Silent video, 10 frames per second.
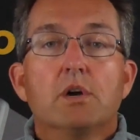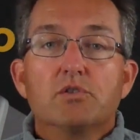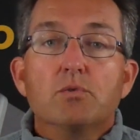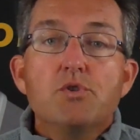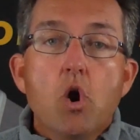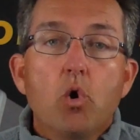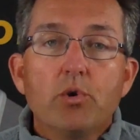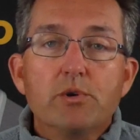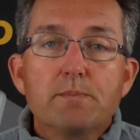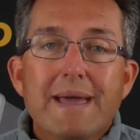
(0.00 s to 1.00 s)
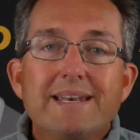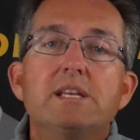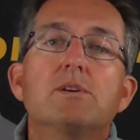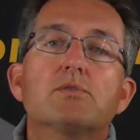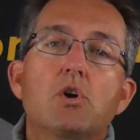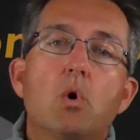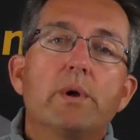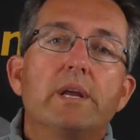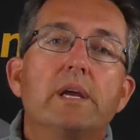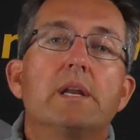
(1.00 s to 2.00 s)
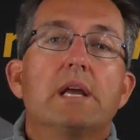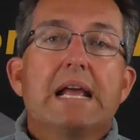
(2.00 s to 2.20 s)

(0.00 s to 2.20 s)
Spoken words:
So know those bad deals going in